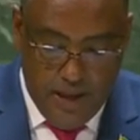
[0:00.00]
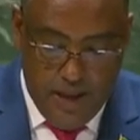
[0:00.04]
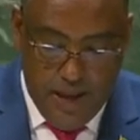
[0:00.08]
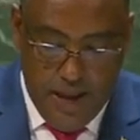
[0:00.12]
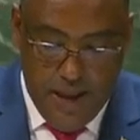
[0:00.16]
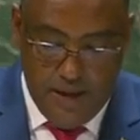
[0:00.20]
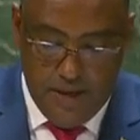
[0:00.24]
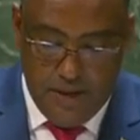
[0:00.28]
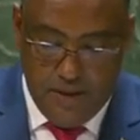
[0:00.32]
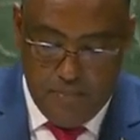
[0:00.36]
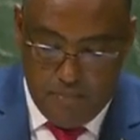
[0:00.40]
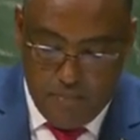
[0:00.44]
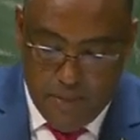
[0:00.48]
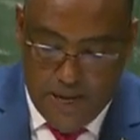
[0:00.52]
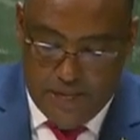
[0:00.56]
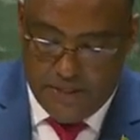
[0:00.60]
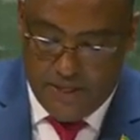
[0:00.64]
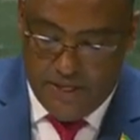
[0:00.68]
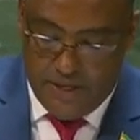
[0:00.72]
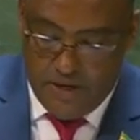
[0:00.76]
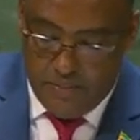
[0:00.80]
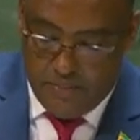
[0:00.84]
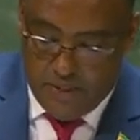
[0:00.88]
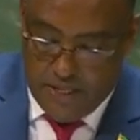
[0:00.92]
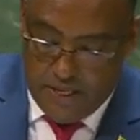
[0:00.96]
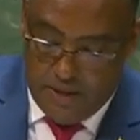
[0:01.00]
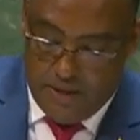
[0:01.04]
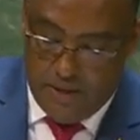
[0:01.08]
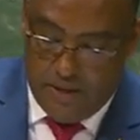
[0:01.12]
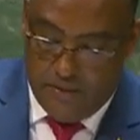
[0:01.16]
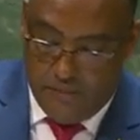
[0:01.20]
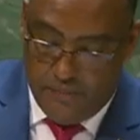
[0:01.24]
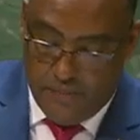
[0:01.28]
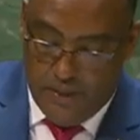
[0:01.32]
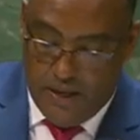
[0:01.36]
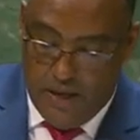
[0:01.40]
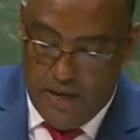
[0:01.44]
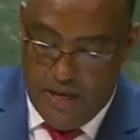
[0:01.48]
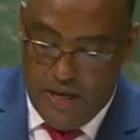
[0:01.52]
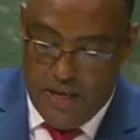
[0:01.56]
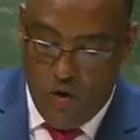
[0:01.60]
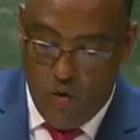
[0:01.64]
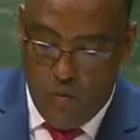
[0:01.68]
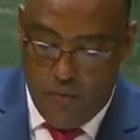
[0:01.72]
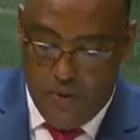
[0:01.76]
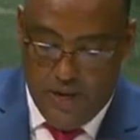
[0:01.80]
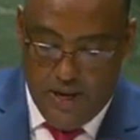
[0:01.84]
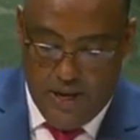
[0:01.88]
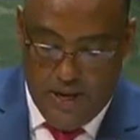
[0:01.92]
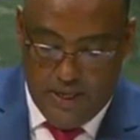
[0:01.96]
unimaginably
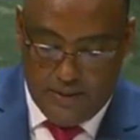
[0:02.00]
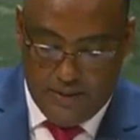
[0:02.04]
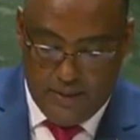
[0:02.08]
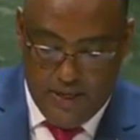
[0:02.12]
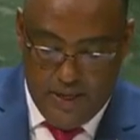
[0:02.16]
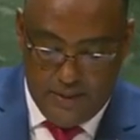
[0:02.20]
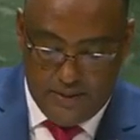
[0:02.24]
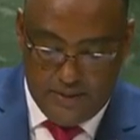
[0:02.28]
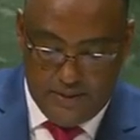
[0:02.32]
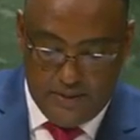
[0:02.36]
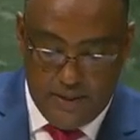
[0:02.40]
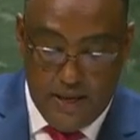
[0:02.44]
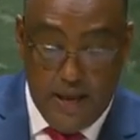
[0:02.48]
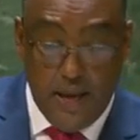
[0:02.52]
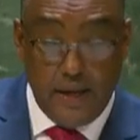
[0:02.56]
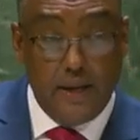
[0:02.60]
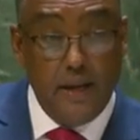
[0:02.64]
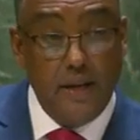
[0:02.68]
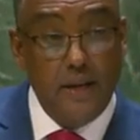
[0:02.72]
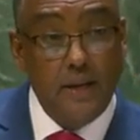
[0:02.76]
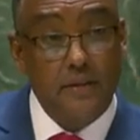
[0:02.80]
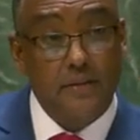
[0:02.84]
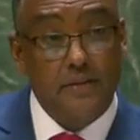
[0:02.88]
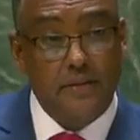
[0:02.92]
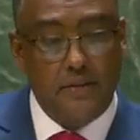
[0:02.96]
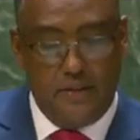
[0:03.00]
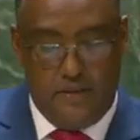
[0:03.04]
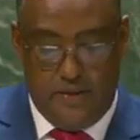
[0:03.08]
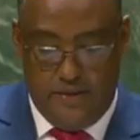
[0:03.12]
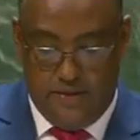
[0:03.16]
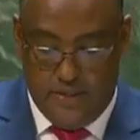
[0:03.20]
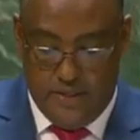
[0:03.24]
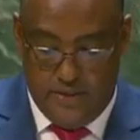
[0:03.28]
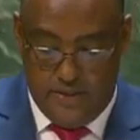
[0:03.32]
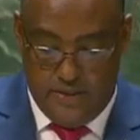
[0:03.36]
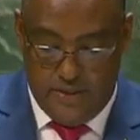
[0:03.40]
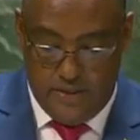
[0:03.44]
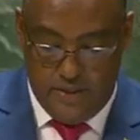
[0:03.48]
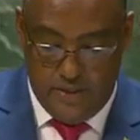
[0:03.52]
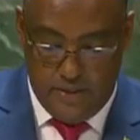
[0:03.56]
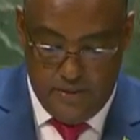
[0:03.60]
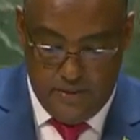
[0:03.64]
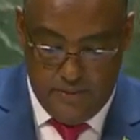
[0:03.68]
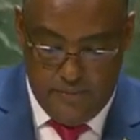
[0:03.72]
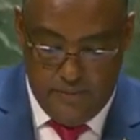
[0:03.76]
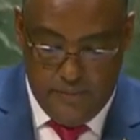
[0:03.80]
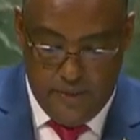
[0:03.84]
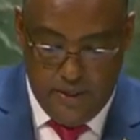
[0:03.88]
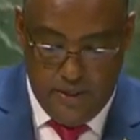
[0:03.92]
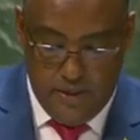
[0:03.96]
inhuman attacks against citizens,
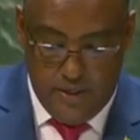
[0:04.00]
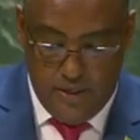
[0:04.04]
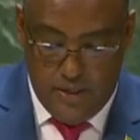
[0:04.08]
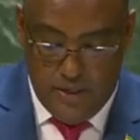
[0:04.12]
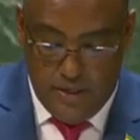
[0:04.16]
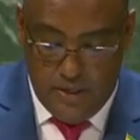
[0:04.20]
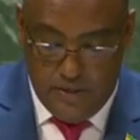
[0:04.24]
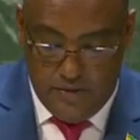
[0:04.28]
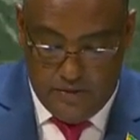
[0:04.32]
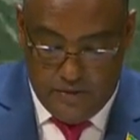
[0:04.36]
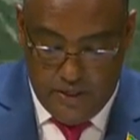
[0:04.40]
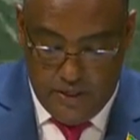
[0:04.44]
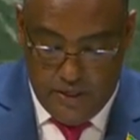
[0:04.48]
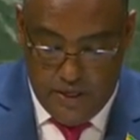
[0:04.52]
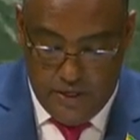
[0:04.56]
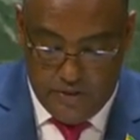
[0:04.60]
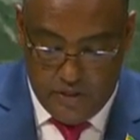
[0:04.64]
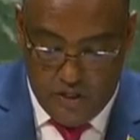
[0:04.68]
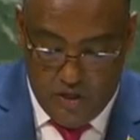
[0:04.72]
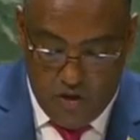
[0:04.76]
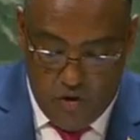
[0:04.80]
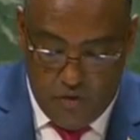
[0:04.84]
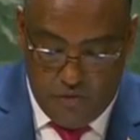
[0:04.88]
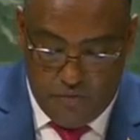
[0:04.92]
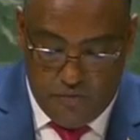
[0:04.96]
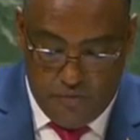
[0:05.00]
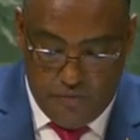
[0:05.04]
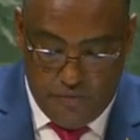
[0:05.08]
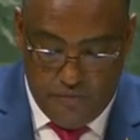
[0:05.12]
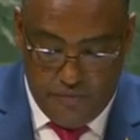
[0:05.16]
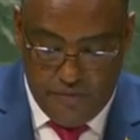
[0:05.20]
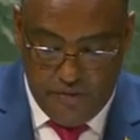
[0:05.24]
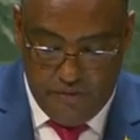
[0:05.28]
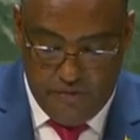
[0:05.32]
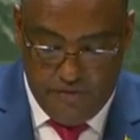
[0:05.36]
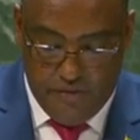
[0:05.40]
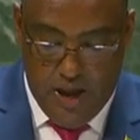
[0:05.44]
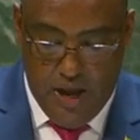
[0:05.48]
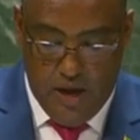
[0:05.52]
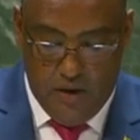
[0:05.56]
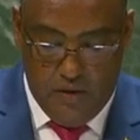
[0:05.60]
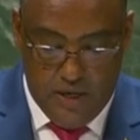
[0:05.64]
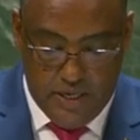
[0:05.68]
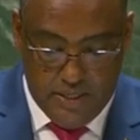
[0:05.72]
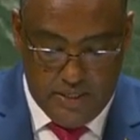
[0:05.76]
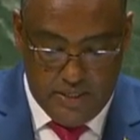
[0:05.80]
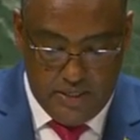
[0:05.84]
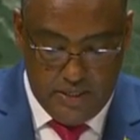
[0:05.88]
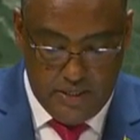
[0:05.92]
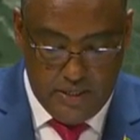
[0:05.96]
instigation of
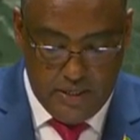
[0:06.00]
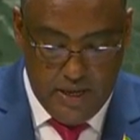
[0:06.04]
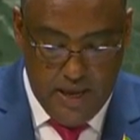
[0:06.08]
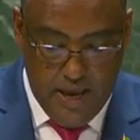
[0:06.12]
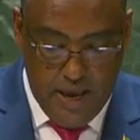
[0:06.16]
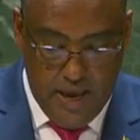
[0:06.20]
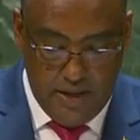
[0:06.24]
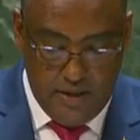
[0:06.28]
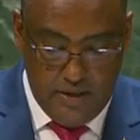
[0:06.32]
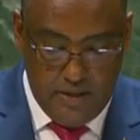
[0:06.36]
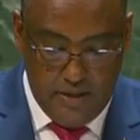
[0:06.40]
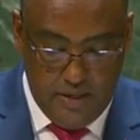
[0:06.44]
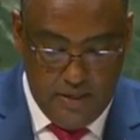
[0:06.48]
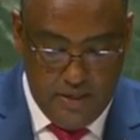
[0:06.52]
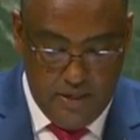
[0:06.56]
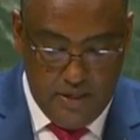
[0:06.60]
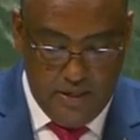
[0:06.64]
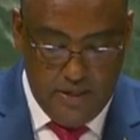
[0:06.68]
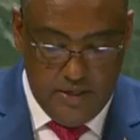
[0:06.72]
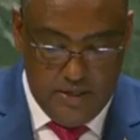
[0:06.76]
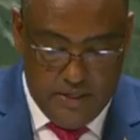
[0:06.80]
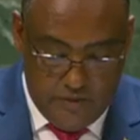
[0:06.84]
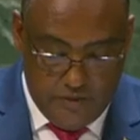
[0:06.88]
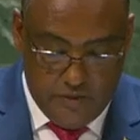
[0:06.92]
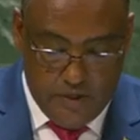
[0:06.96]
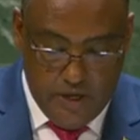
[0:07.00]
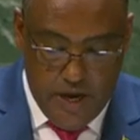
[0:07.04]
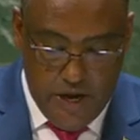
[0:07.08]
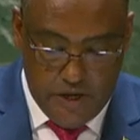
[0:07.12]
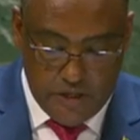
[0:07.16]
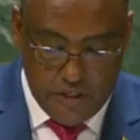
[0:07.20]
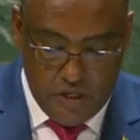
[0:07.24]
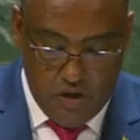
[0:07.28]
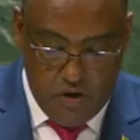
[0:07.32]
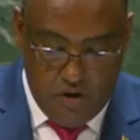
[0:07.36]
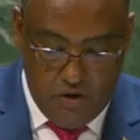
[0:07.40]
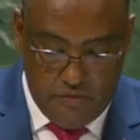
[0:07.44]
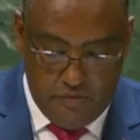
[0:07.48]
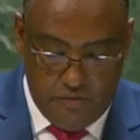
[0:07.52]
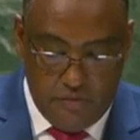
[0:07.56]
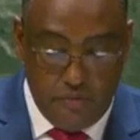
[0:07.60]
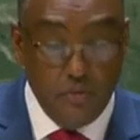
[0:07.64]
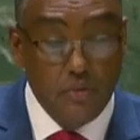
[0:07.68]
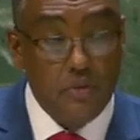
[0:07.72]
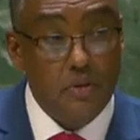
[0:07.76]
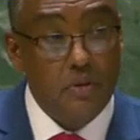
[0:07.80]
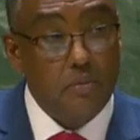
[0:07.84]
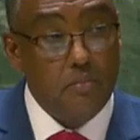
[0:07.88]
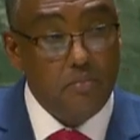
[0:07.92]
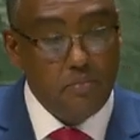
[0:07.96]
violence, and destruction of
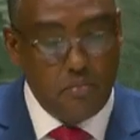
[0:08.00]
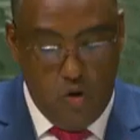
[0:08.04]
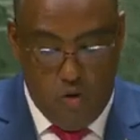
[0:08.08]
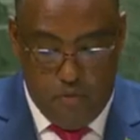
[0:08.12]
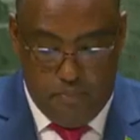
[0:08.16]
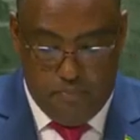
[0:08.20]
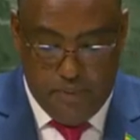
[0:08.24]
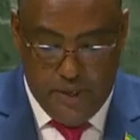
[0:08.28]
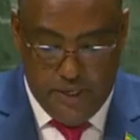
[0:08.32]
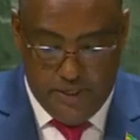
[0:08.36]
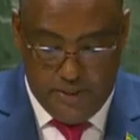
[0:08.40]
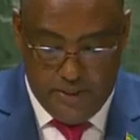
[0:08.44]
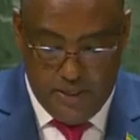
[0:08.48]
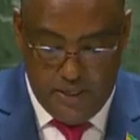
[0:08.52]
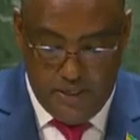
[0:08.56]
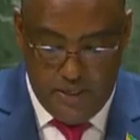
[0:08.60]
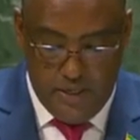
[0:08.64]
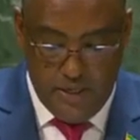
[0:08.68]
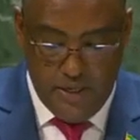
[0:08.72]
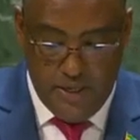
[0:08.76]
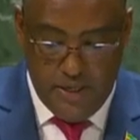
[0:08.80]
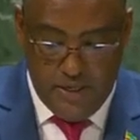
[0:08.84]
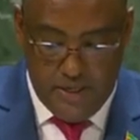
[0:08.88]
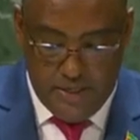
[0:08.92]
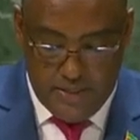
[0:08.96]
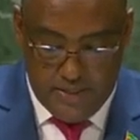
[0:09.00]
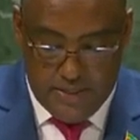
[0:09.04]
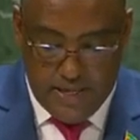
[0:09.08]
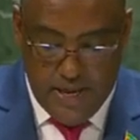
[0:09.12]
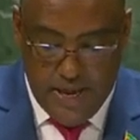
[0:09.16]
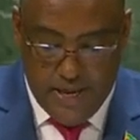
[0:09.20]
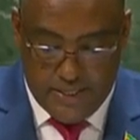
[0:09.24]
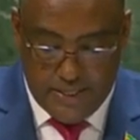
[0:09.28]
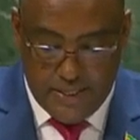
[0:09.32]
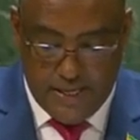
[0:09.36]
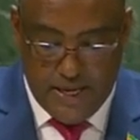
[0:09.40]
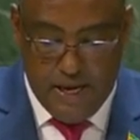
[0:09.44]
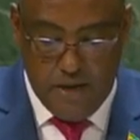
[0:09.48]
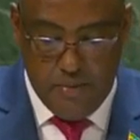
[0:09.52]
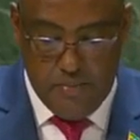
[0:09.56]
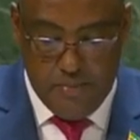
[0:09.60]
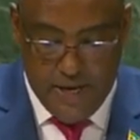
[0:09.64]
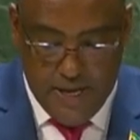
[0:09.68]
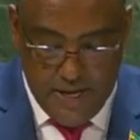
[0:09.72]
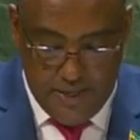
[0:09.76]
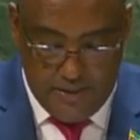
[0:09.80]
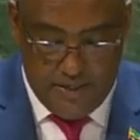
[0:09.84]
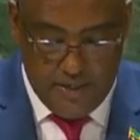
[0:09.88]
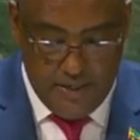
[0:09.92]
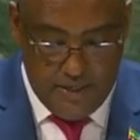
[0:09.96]
property that
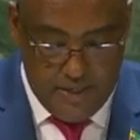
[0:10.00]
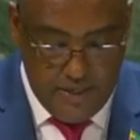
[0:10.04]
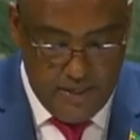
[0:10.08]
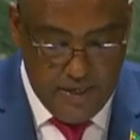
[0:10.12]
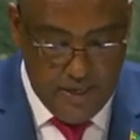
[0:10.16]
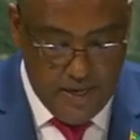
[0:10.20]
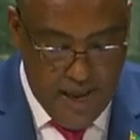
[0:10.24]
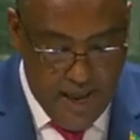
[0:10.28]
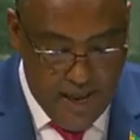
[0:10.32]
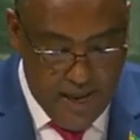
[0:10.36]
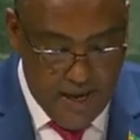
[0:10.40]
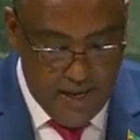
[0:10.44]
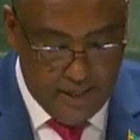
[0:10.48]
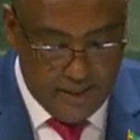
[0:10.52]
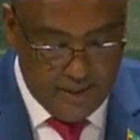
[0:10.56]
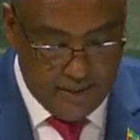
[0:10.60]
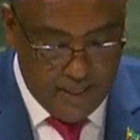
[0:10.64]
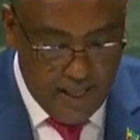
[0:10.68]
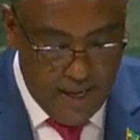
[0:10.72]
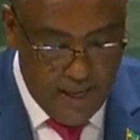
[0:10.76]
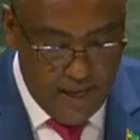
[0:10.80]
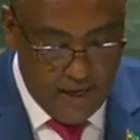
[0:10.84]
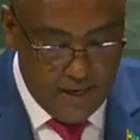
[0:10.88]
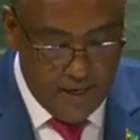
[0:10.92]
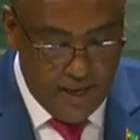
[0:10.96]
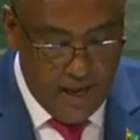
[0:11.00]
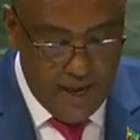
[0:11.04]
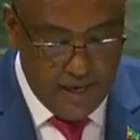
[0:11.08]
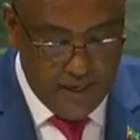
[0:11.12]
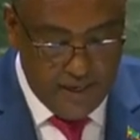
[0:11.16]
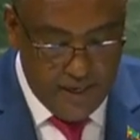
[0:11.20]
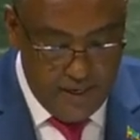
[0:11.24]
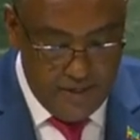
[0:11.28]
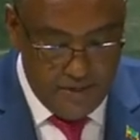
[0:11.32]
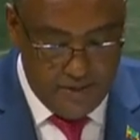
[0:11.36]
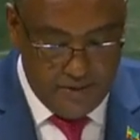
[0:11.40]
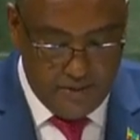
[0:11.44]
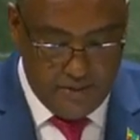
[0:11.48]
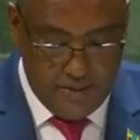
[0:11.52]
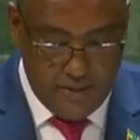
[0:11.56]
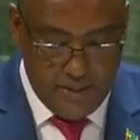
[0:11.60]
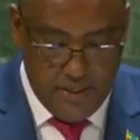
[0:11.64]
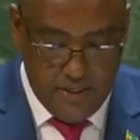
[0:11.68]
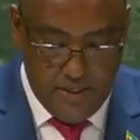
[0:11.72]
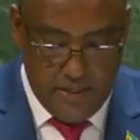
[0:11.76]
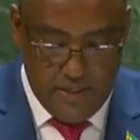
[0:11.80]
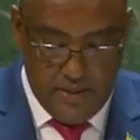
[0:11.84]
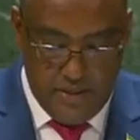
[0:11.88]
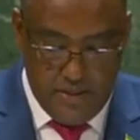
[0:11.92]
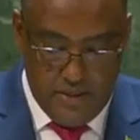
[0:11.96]
culminated in an attack against
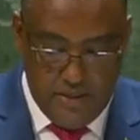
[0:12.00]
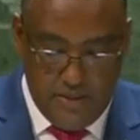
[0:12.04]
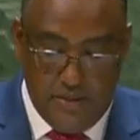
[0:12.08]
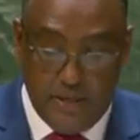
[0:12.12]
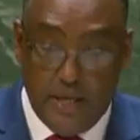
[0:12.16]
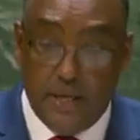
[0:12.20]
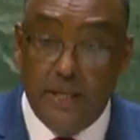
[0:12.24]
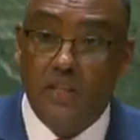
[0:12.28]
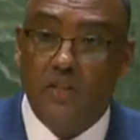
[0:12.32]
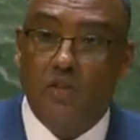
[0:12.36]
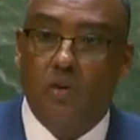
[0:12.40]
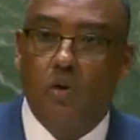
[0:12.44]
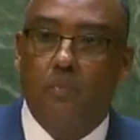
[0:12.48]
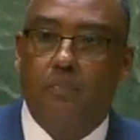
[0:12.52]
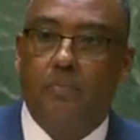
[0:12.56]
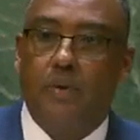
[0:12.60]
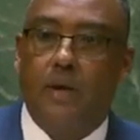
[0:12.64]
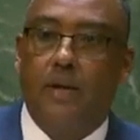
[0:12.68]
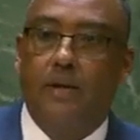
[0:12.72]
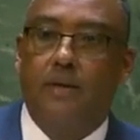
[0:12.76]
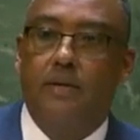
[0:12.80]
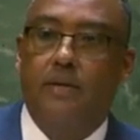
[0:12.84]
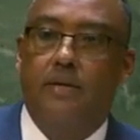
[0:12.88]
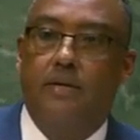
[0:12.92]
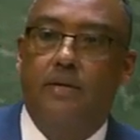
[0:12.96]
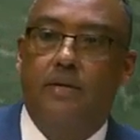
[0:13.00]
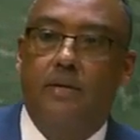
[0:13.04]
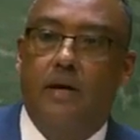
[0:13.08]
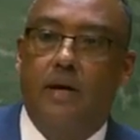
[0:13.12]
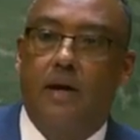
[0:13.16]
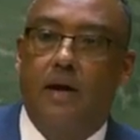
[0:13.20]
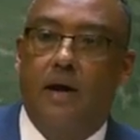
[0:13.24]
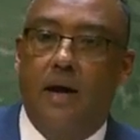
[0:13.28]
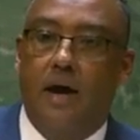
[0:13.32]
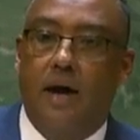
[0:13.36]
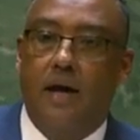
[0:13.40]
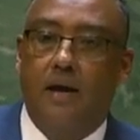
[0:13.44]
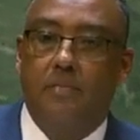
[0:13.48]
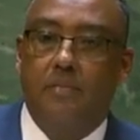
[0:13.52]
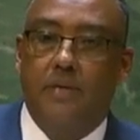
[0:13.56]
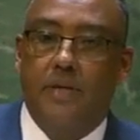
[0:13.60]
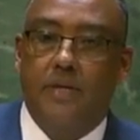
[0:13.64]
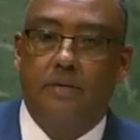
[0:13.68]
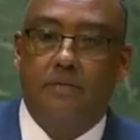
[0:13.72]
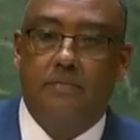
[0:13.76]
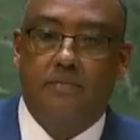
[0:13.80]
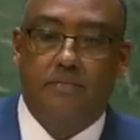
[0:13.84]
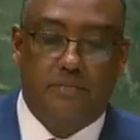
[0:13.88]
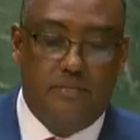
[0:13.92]
the Ethiopian army.